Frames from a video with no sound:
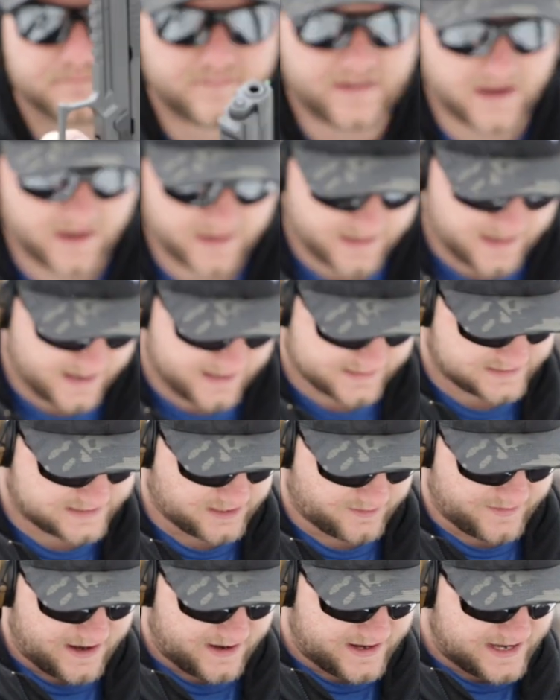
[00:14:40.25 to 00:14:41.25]
Very nice.
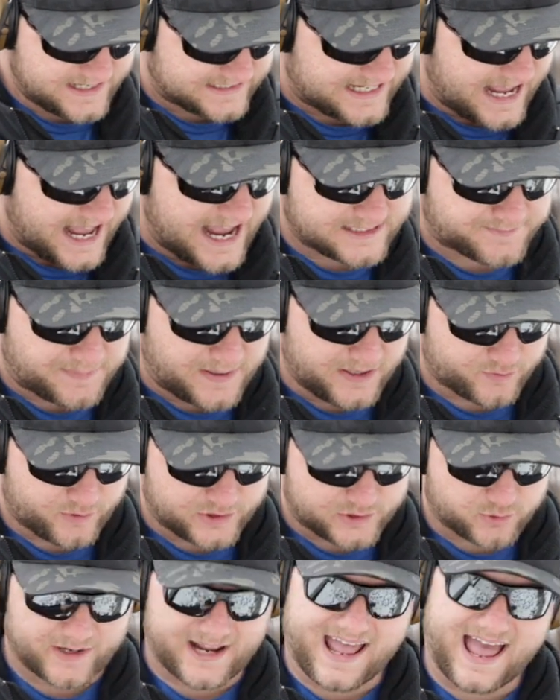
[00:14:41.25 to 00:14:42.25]
So there it is, guys,
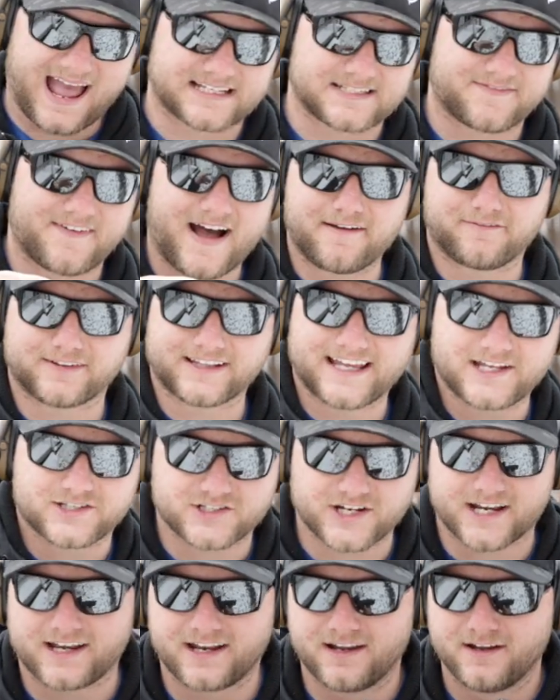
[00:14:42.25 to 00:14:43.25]
P320 X5
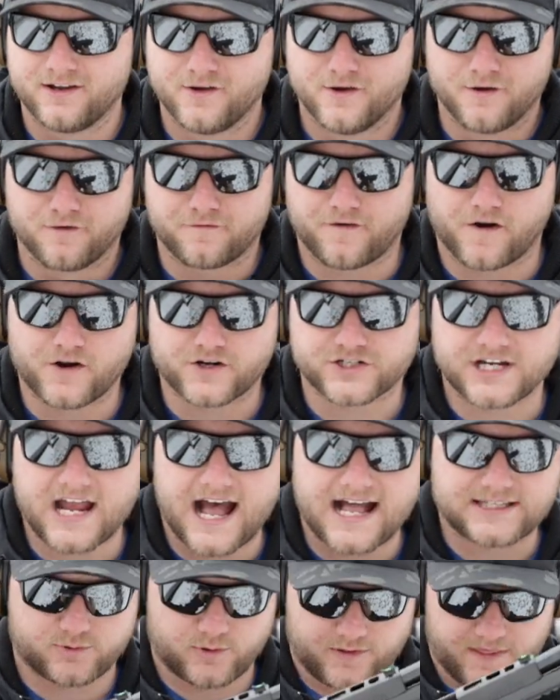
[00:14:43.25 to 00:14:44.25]
Legion. First
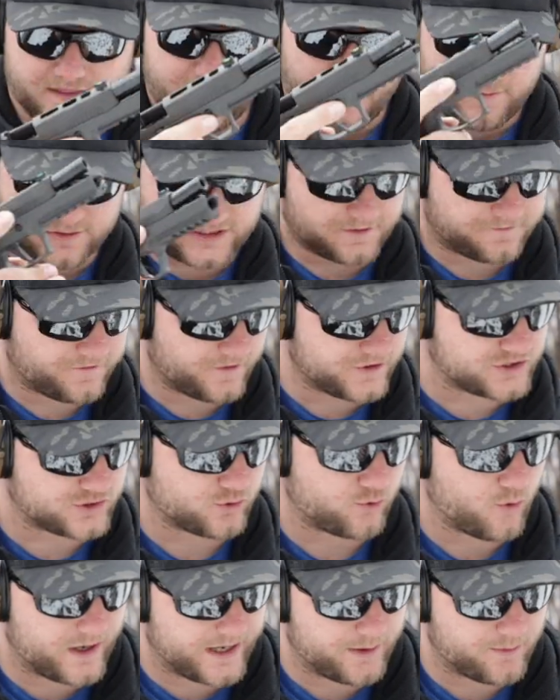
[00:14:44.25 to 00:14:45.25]
shots with it, that was the first
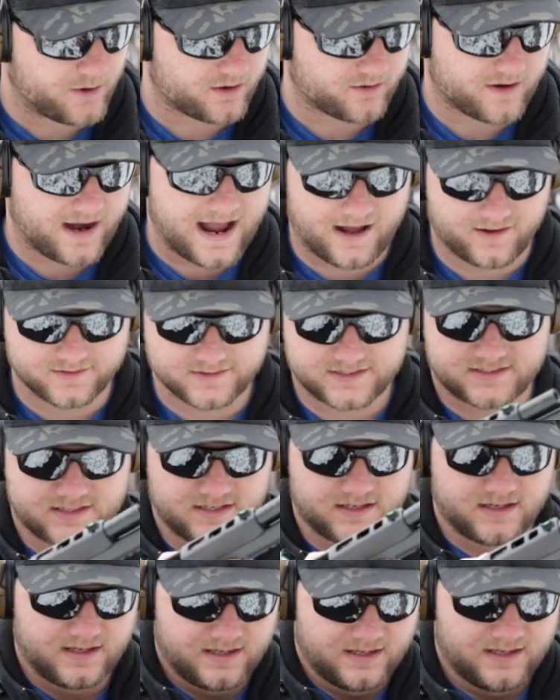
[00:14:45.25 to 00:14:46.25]
21 rounds.
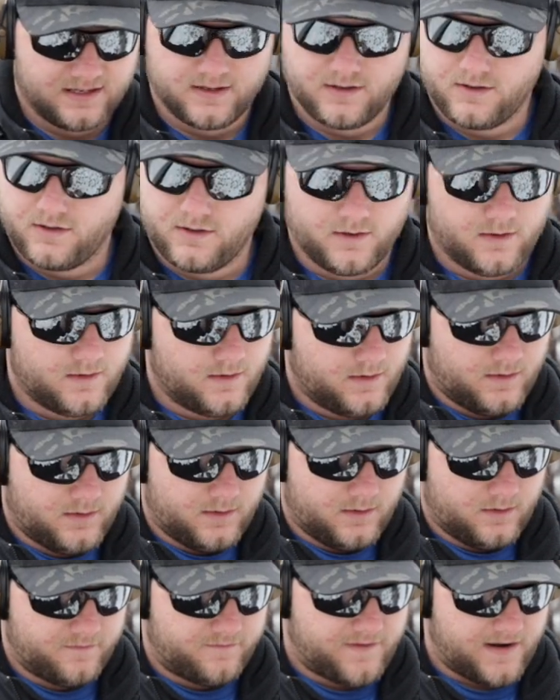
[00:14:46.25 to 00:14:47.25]

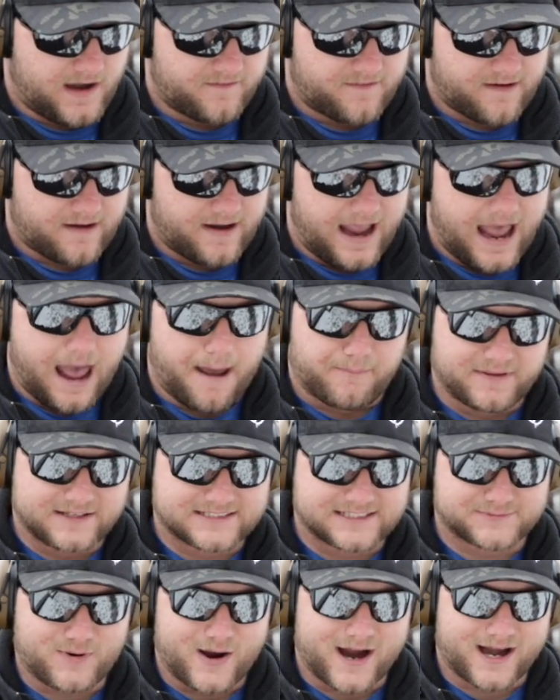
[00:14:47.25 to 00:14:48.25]
Very, very happy.
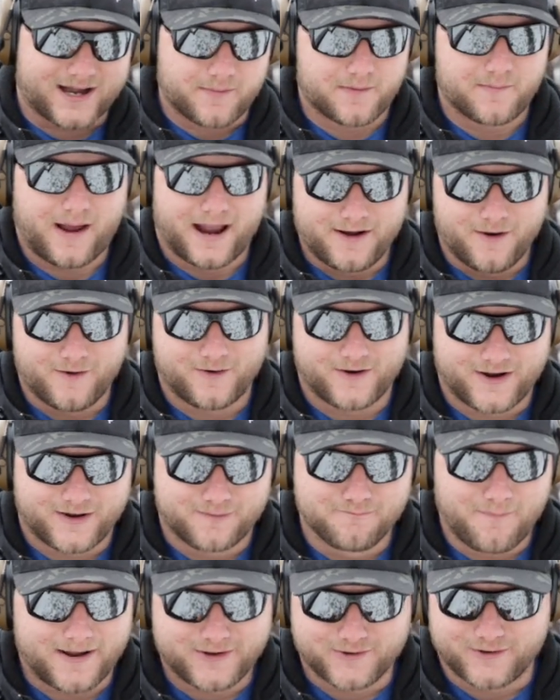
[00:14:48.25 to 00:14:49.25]
This is probably gonna be
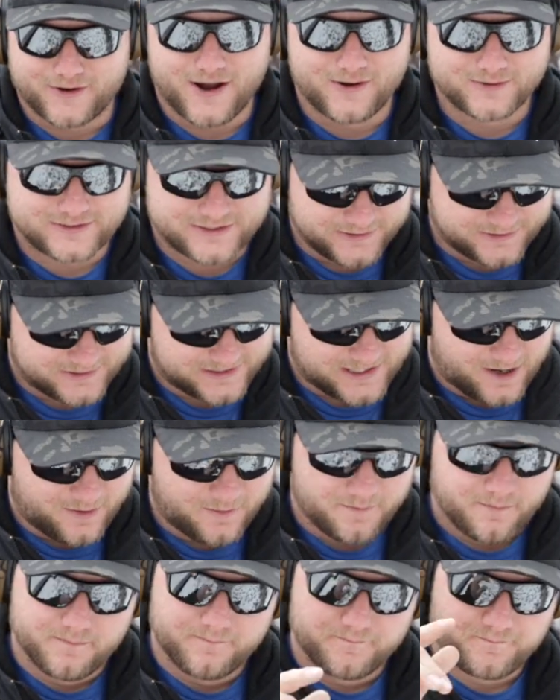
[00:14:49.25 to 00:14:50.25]
my new go-to. So
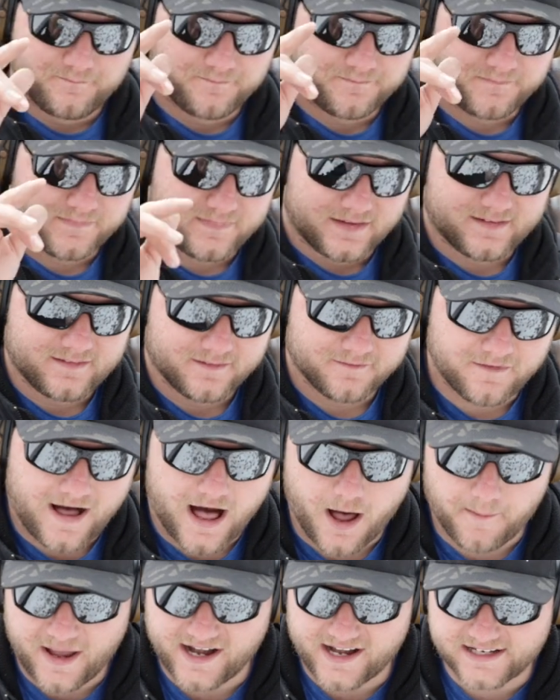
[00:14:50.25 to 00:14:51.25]

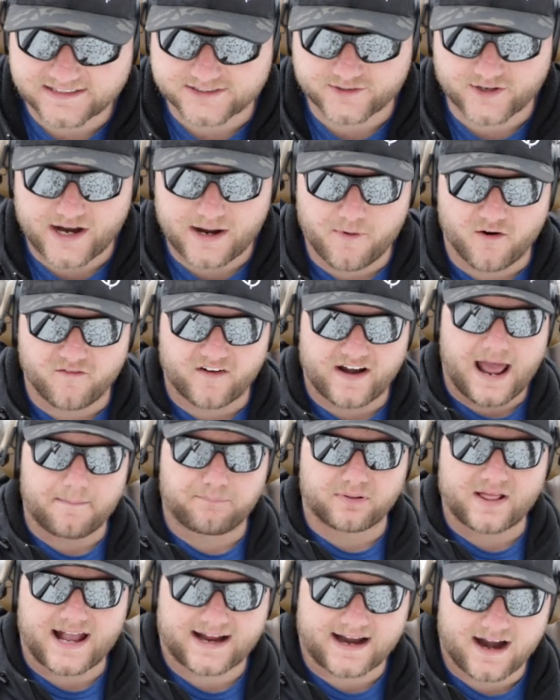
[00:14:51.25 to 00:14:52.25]
follow me on Instagram over at
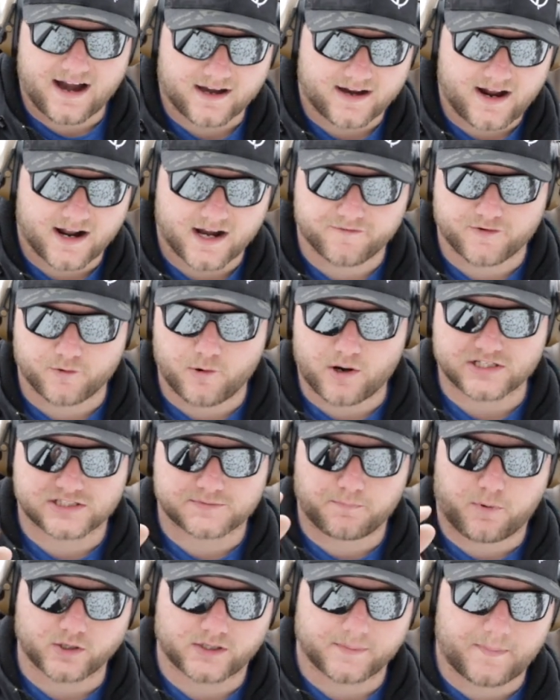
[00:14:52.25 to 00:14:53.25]
@blackirongunner if you wanna
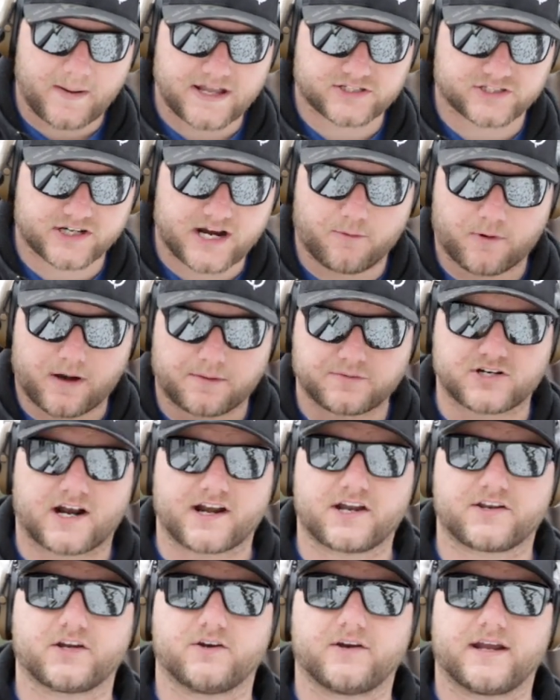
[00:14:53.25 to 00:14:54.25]
support the Patreon, what I'm
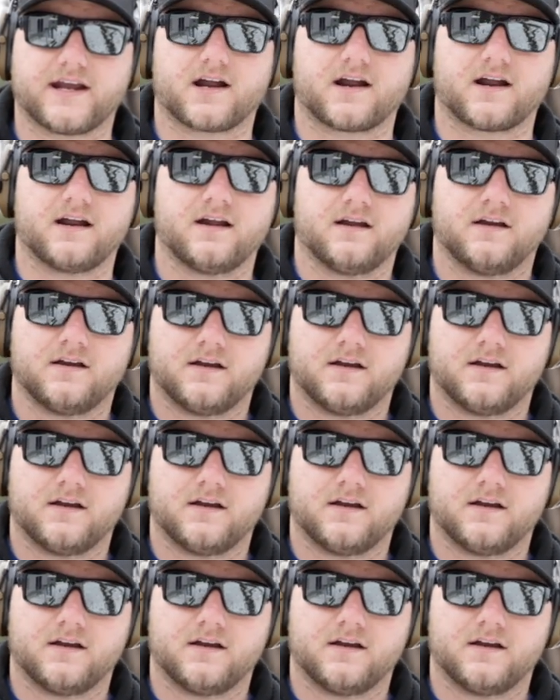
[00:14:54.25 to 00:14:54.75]
trying to do here.